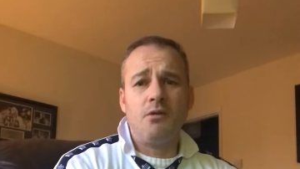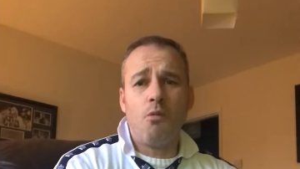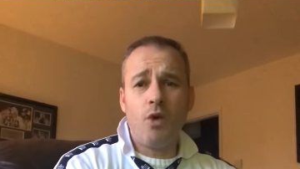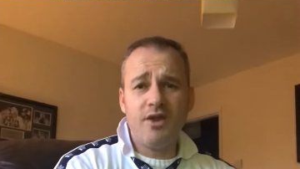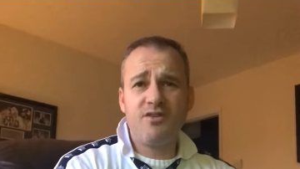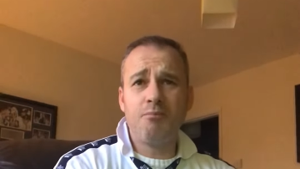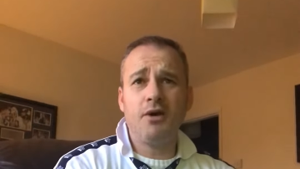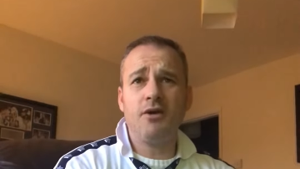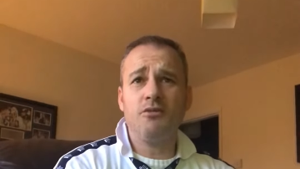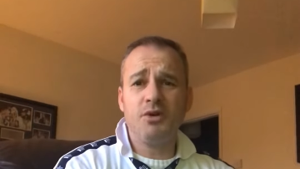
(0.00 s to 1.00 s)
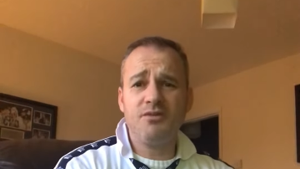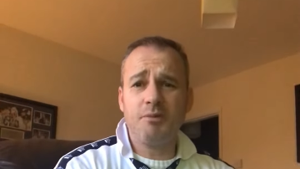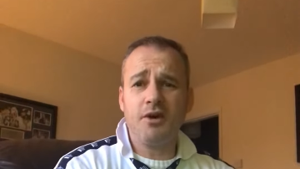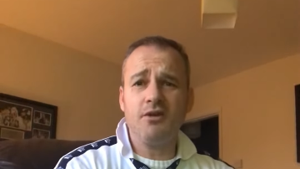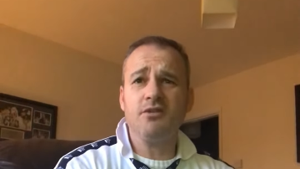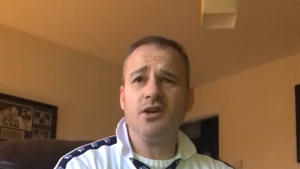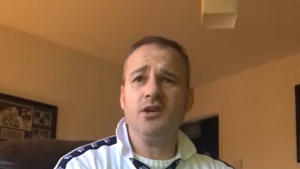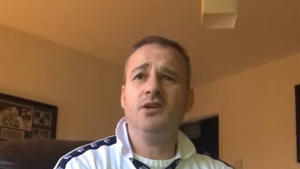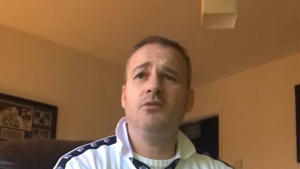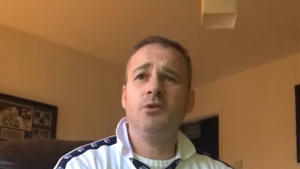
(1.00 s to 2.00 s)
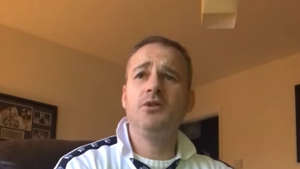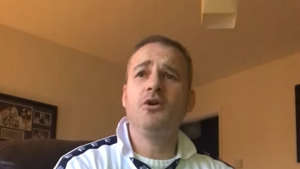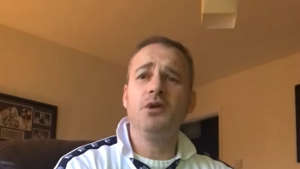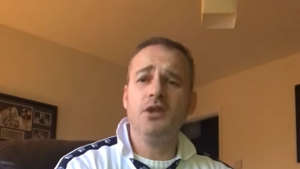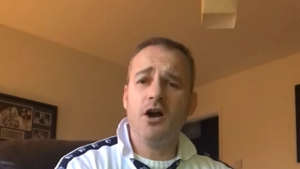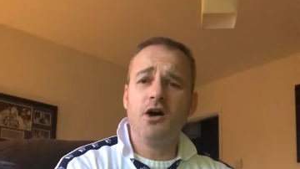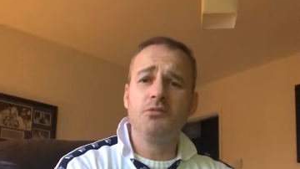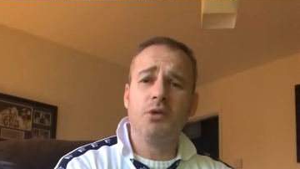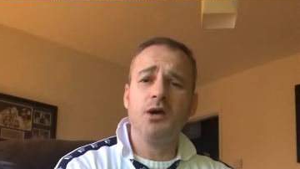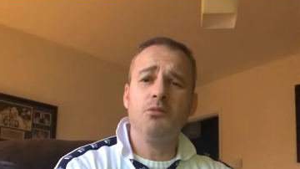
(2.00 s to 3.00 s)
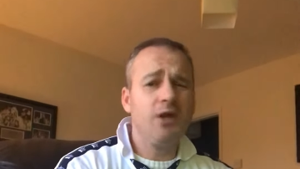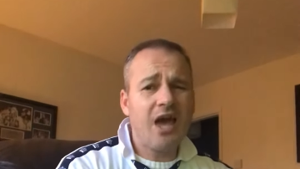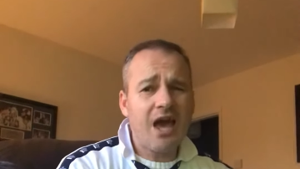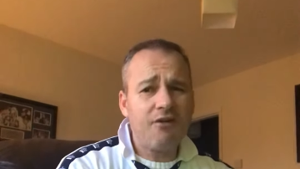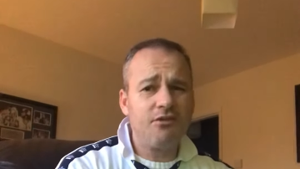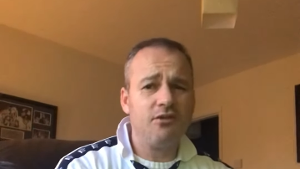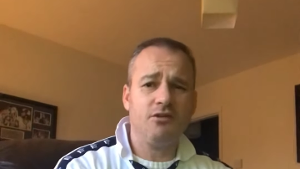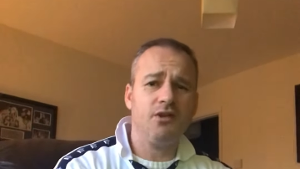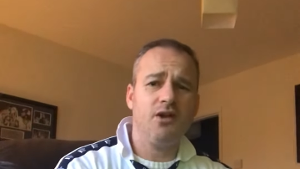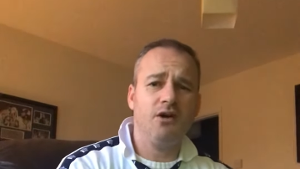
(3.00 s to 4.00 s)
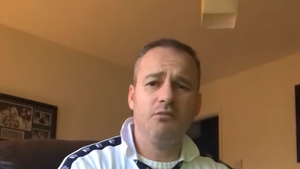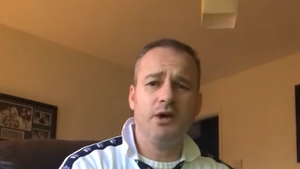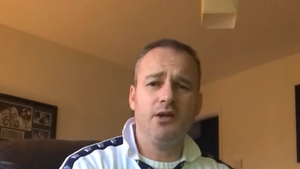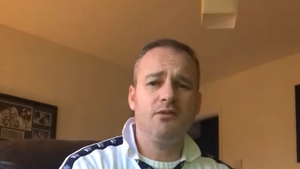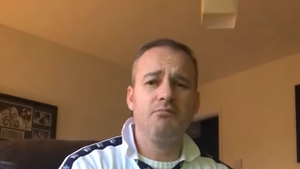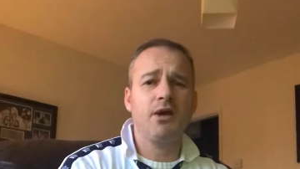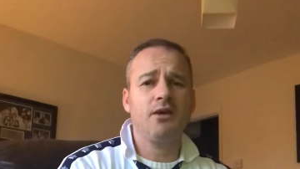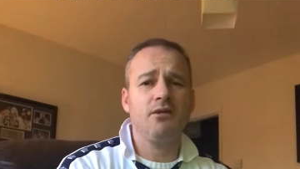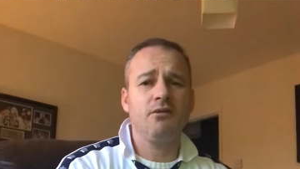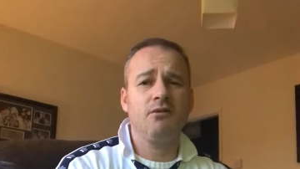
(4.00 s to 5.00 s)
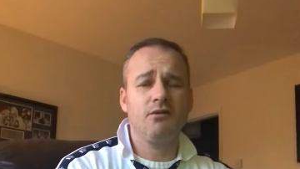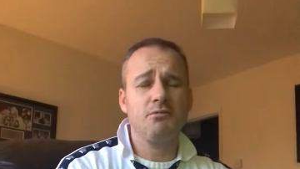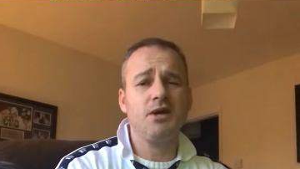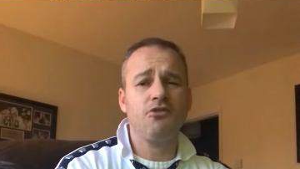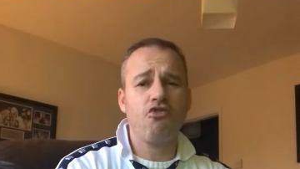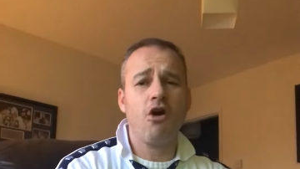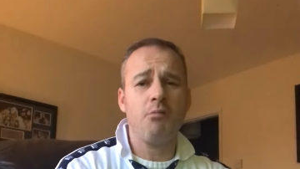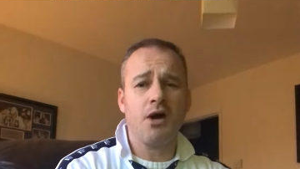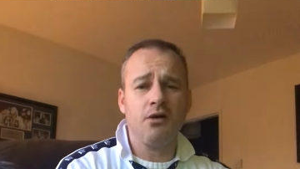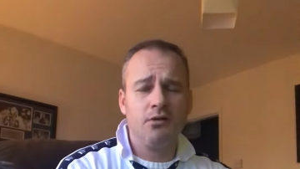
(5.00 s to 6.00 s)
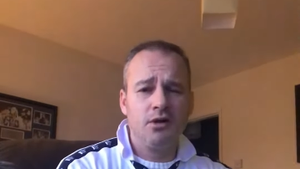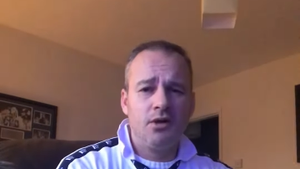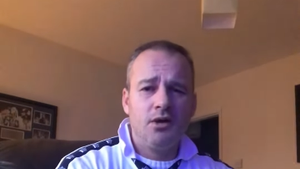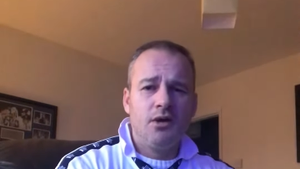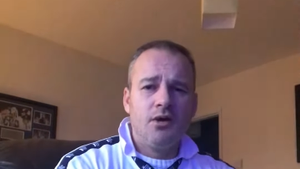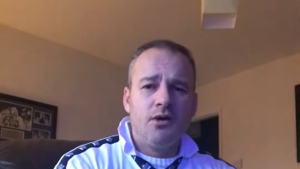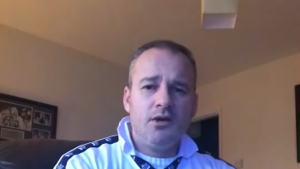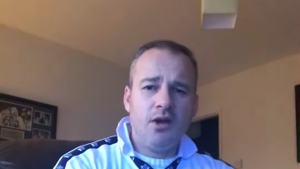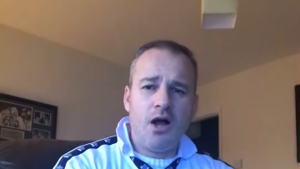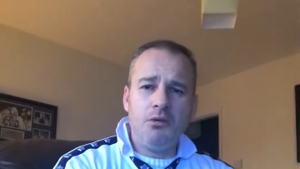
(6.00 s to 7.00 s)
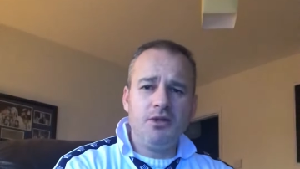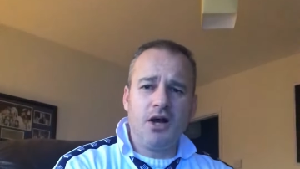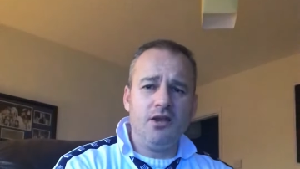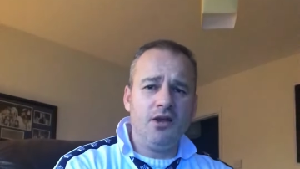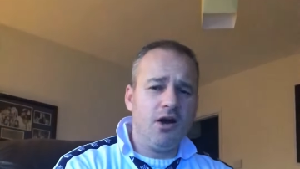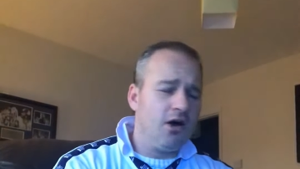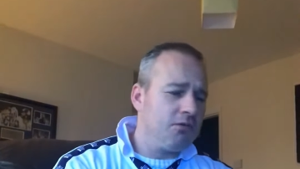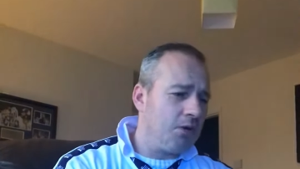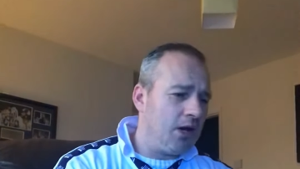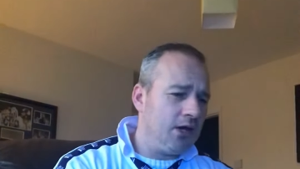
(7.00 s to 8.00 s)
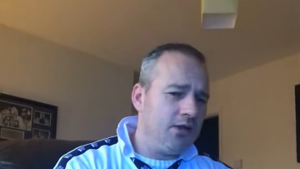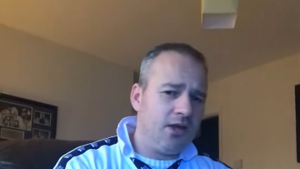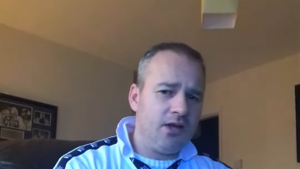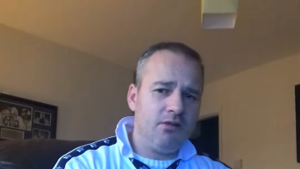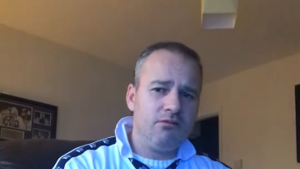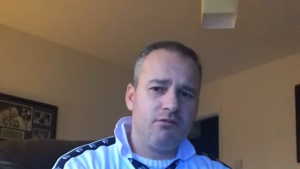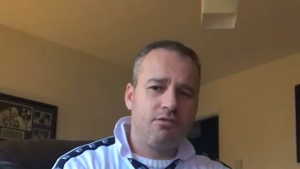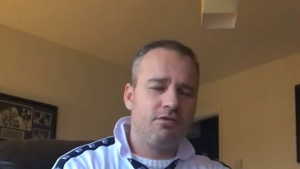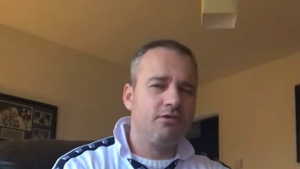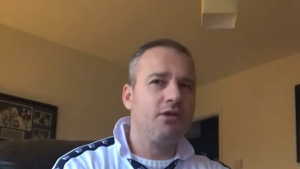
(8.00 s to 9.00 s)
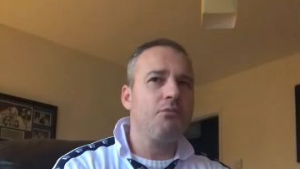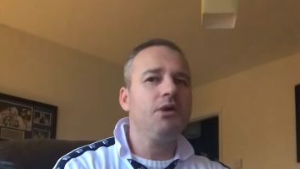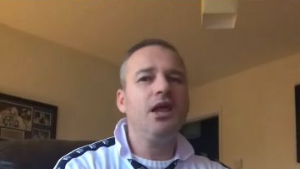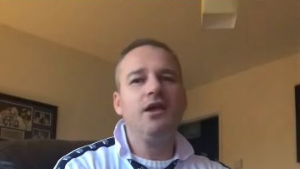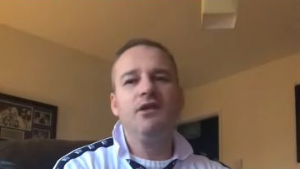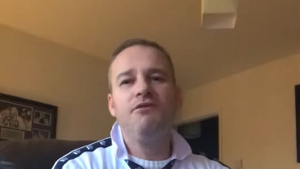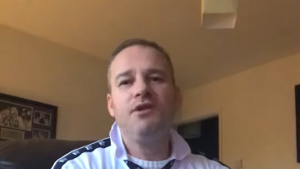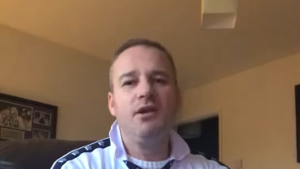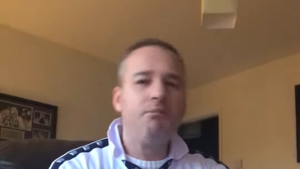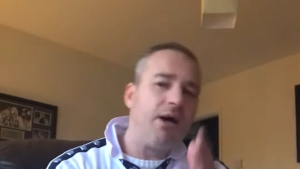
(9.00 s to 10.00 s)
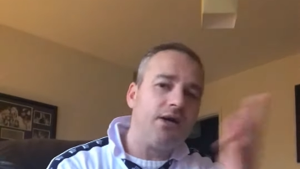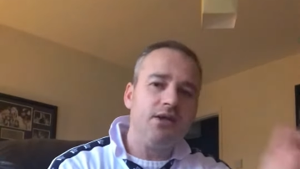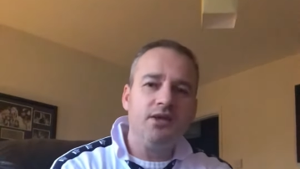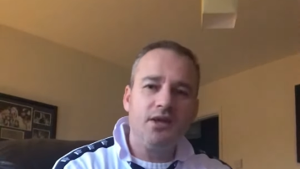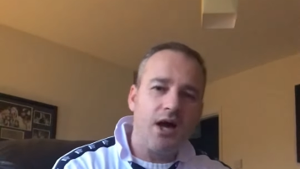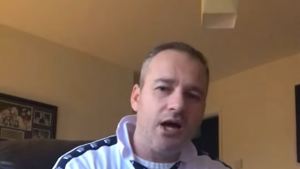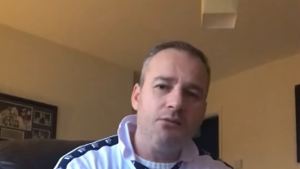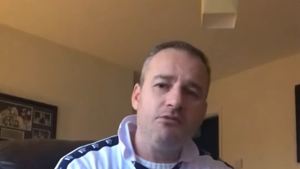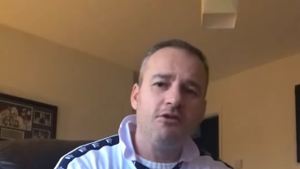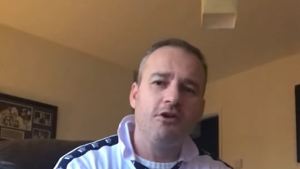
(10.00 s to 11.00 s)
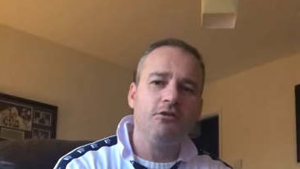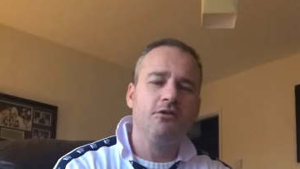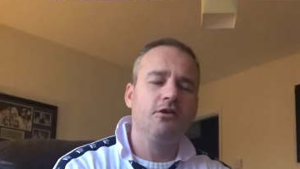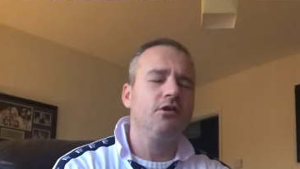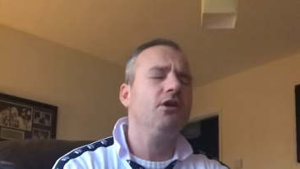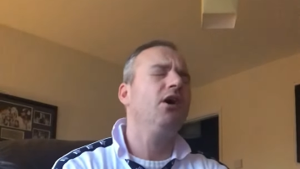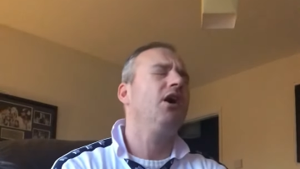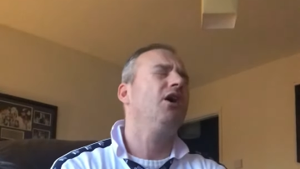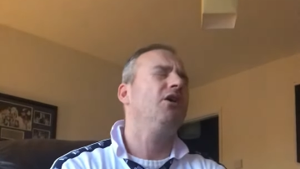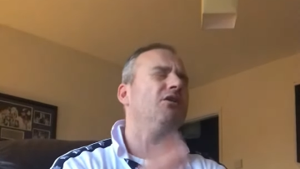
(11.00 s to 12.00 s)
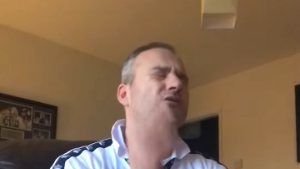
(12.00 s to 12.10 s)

We're Spurs, we're Spursy. We do it the hard way, we have to do it the hard way to make it, to make drama. You know, we've done it the hard way, then we let Villa back in the game, 2-2, you're like, oh.